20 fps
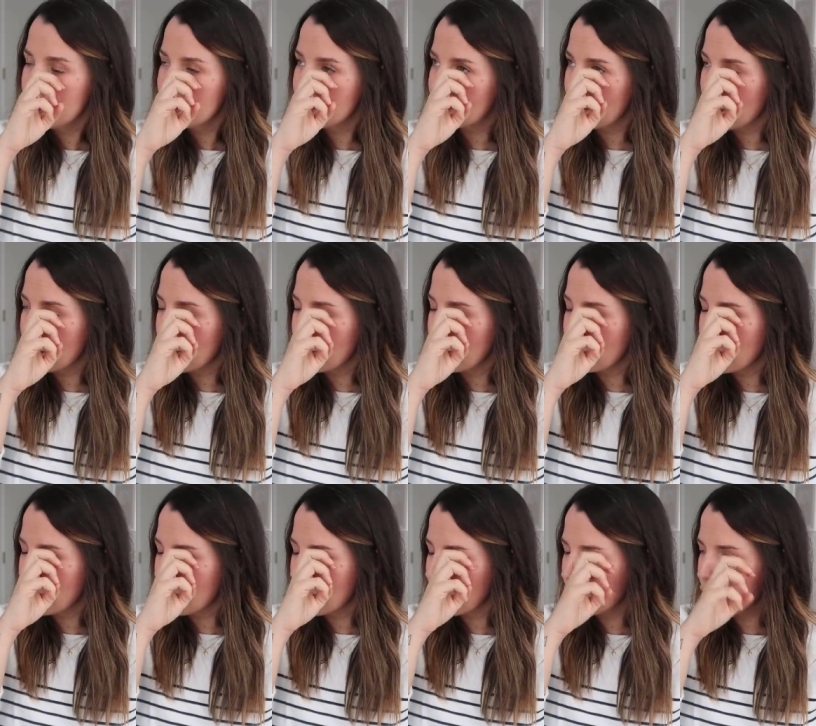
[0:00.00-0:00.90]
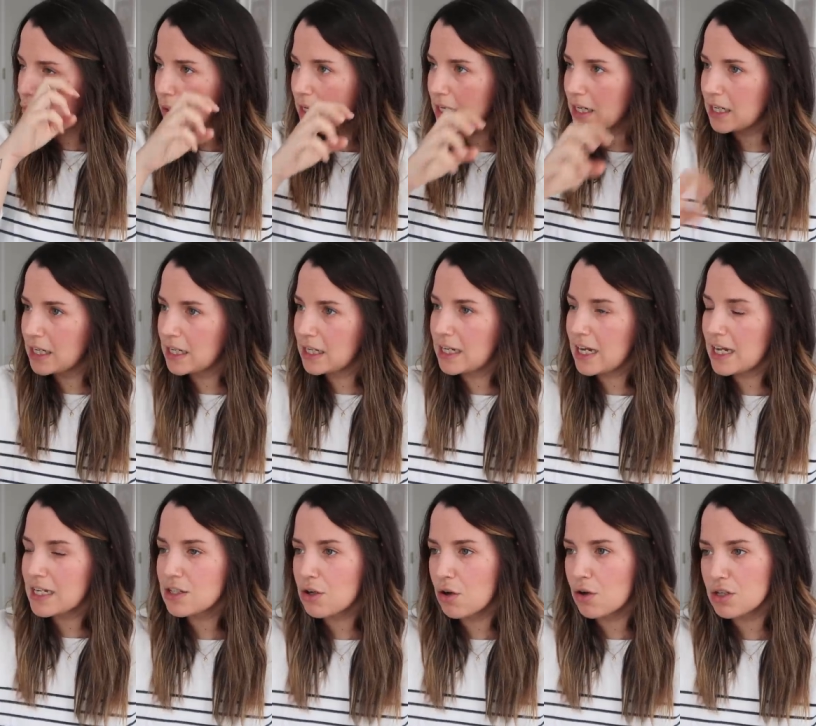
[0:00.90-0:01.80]
So we
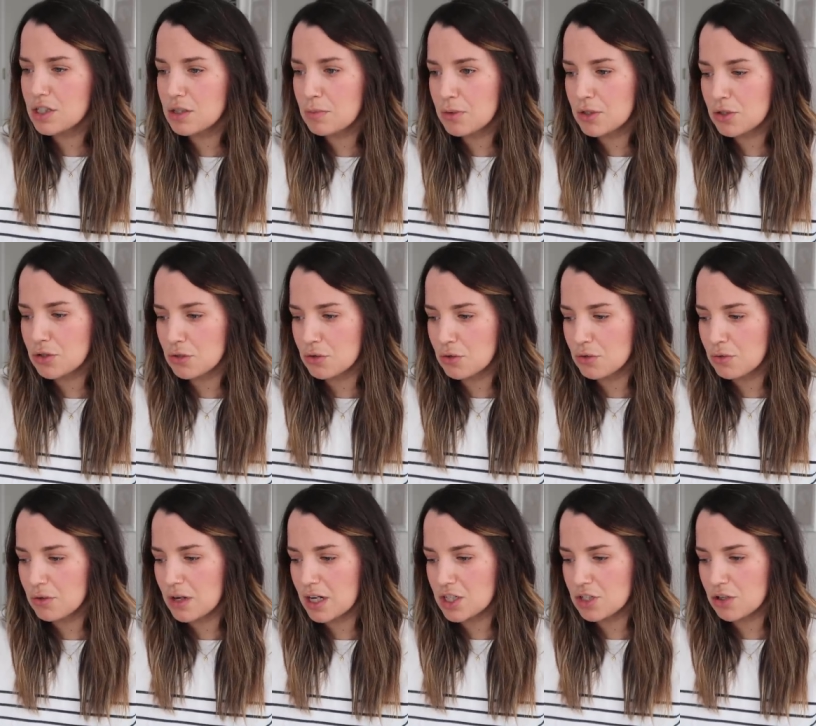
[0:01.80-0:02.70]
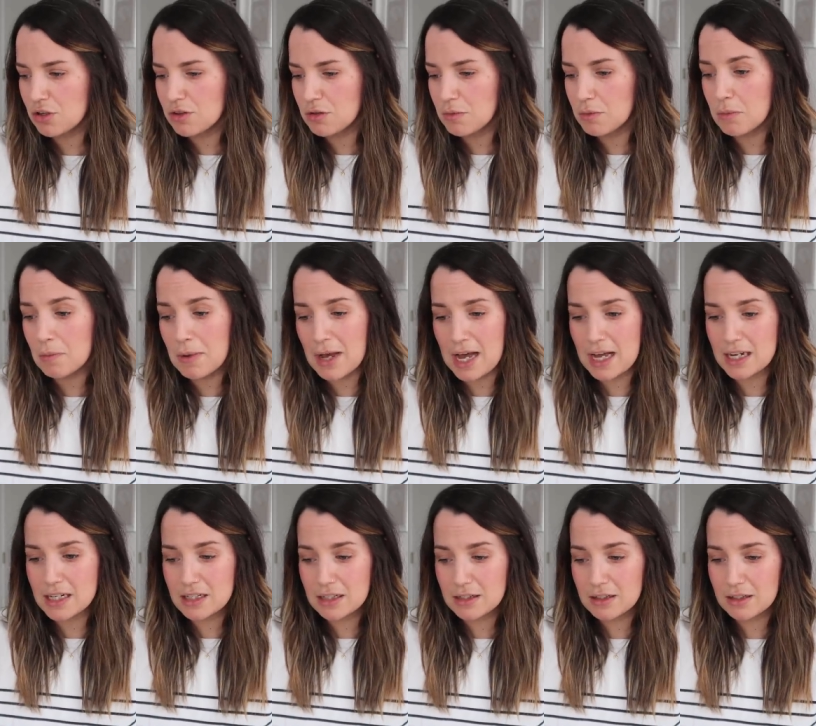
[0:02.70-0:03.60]
get to hospital, I show them the
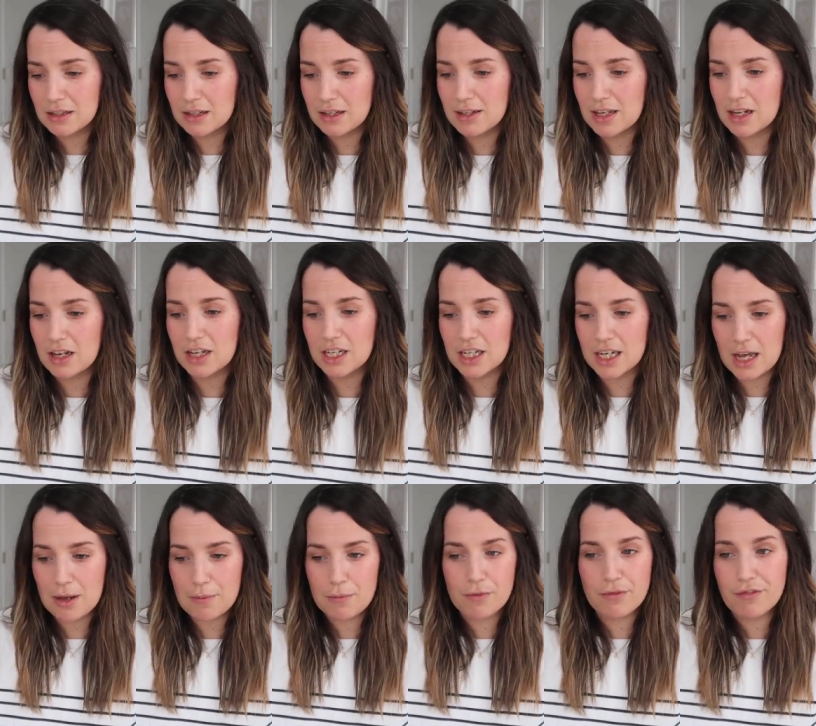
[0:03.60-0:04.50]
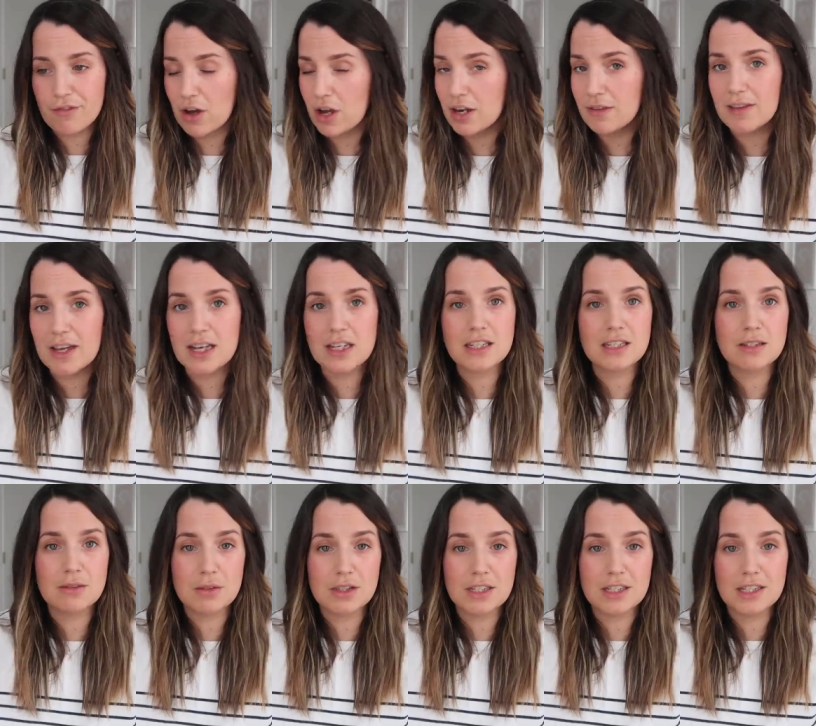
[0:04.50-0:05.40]
pad, and they're like, yep, fine,
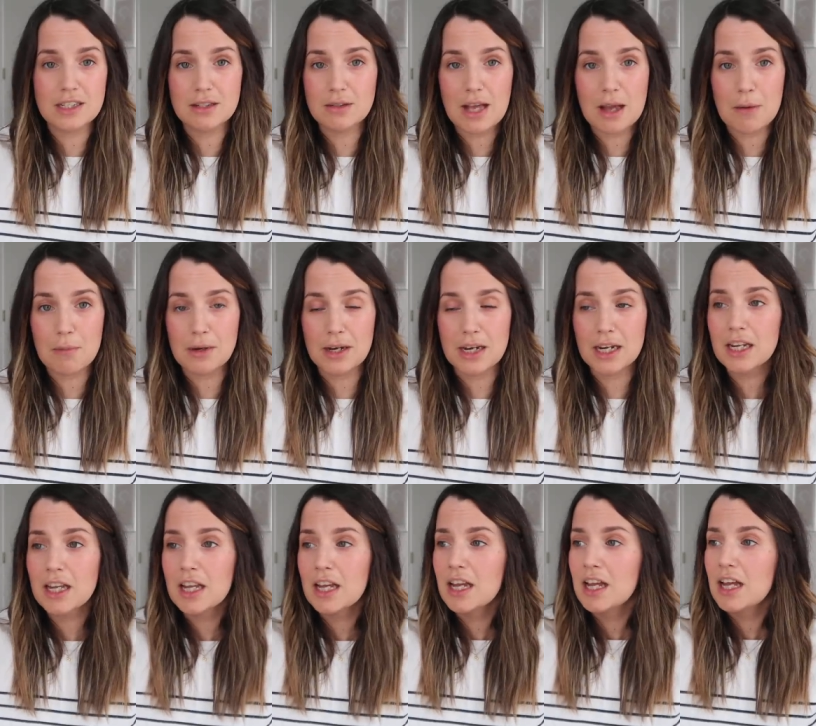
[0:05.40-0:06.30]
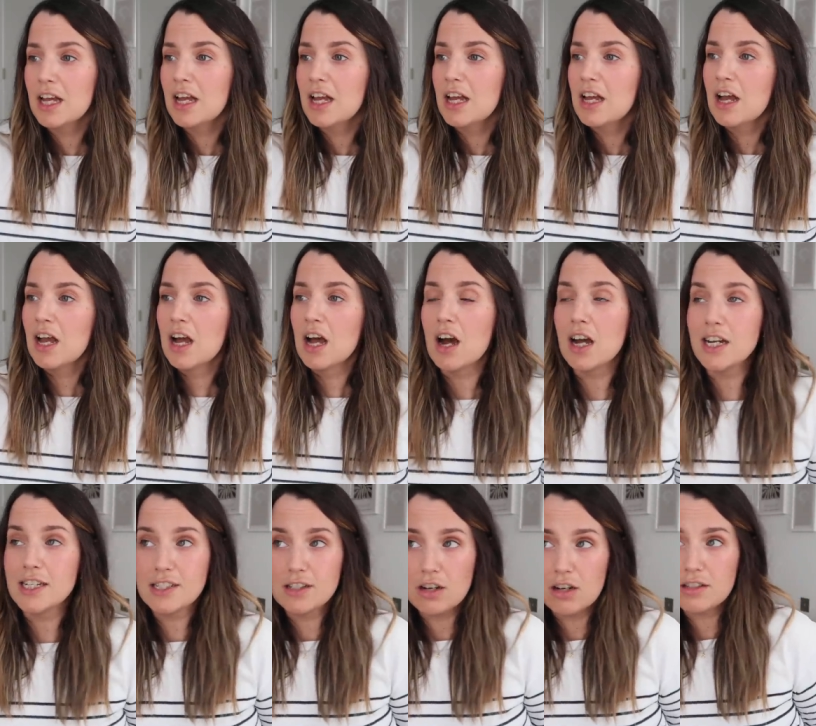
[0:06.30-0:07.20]
this is happening.
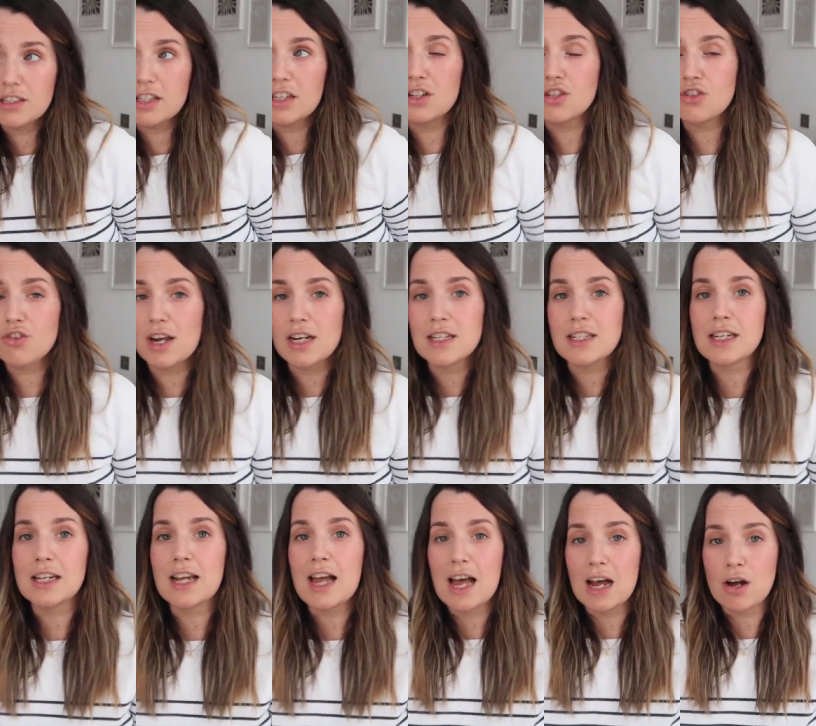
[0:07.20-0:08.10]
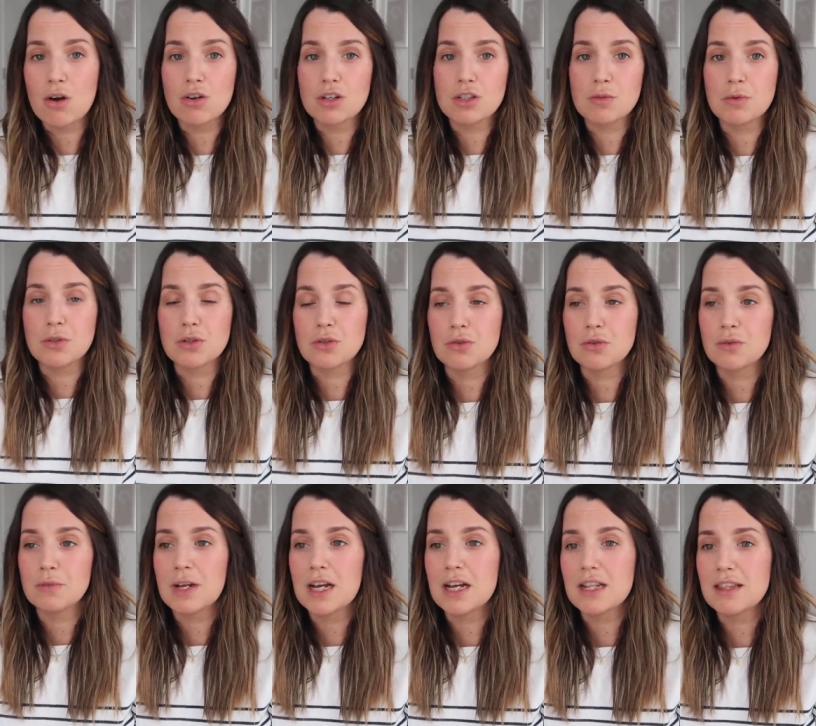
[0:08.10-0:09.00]
I started contracting at
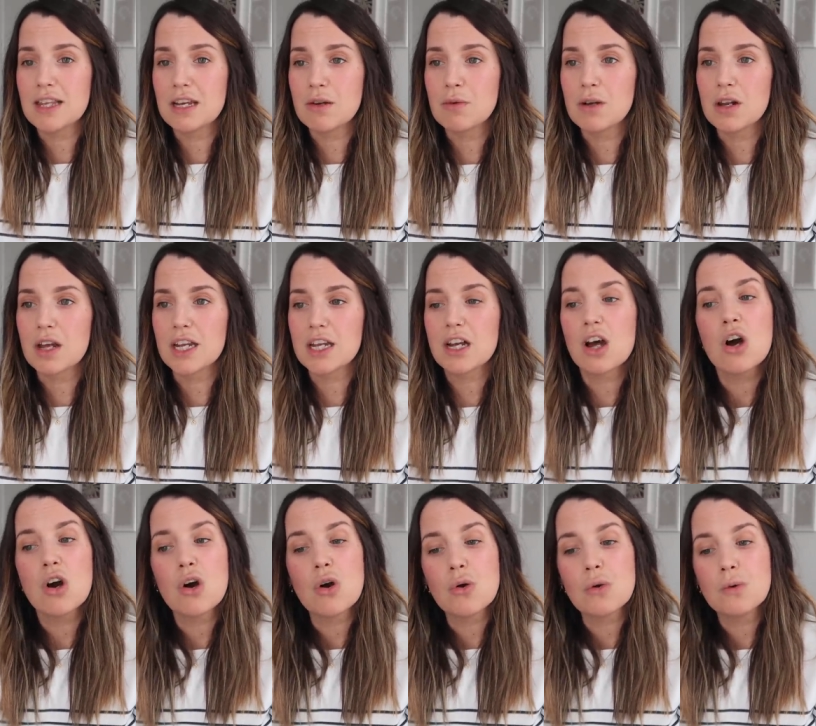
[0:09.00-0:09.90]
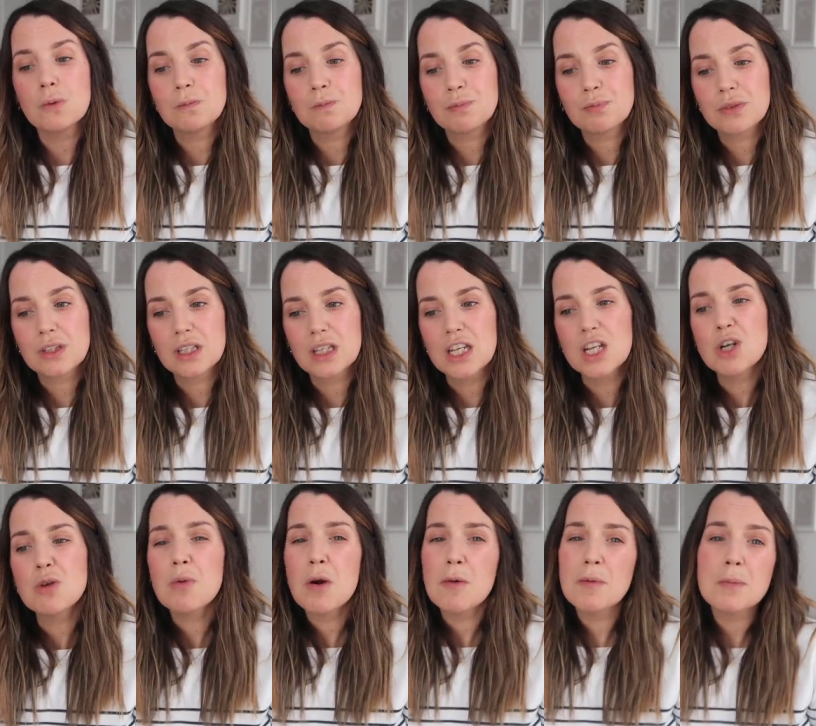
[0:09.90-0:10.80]
hospital, and they were like, oh,
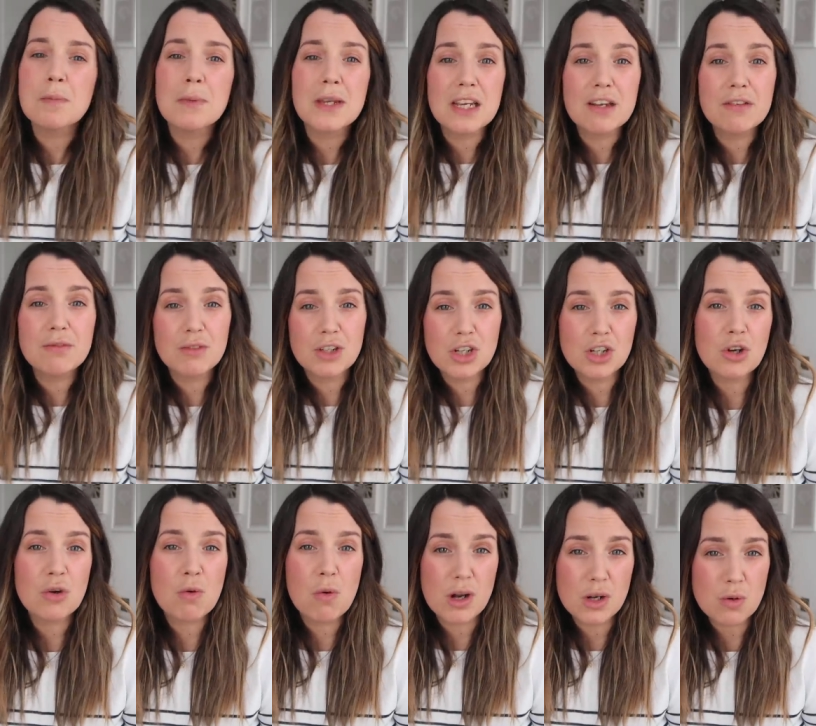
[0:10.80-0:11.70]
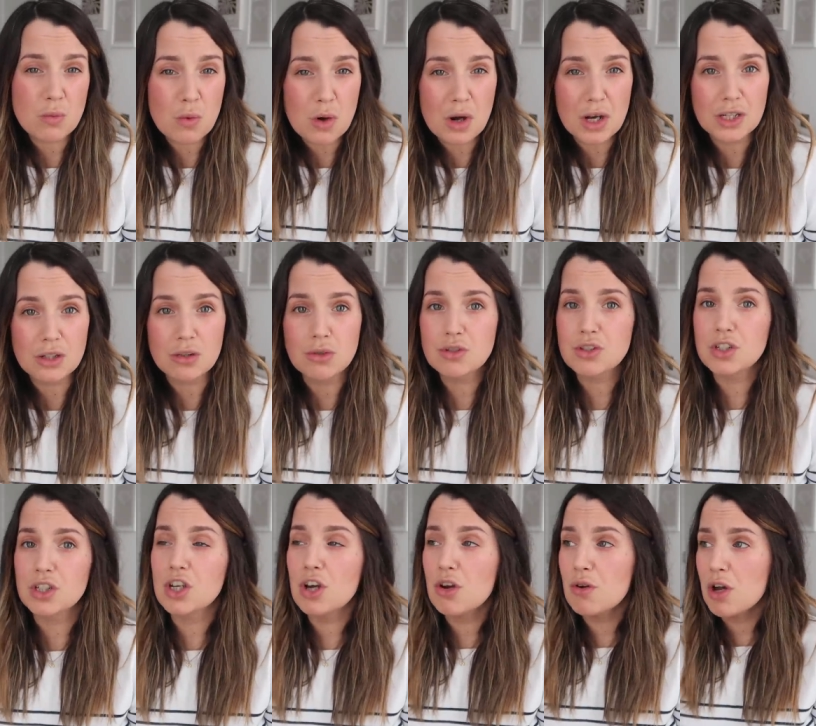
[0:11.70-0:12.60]
it'll probably be, you know, quite a while,
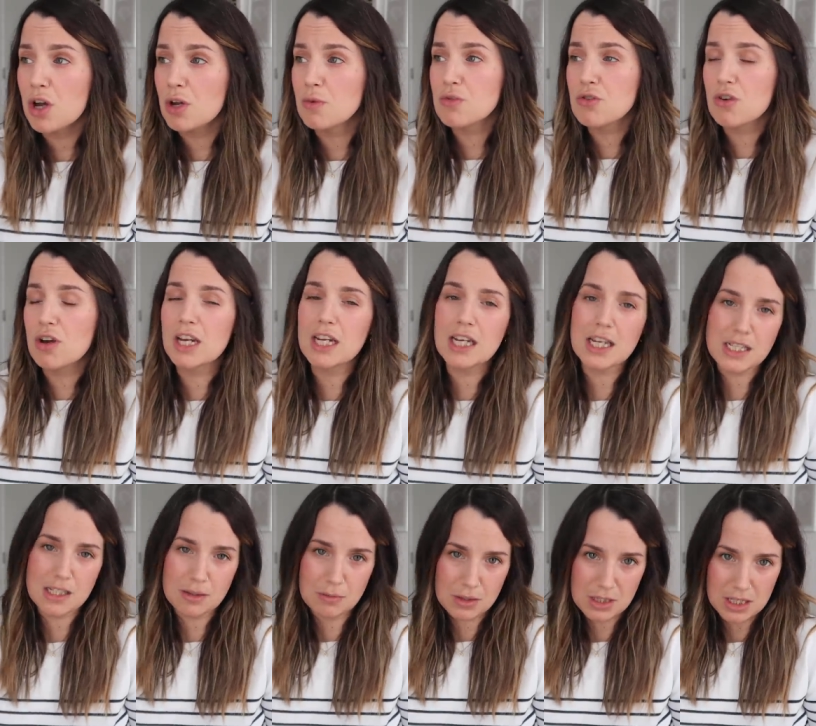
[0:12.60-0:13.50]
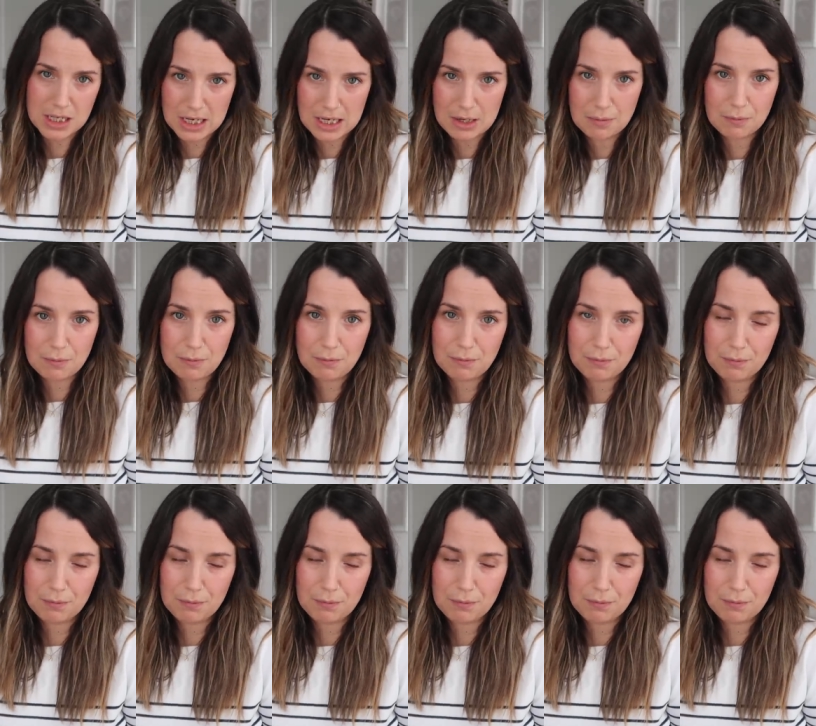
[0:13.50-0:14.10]
so go home, try and get some sleep.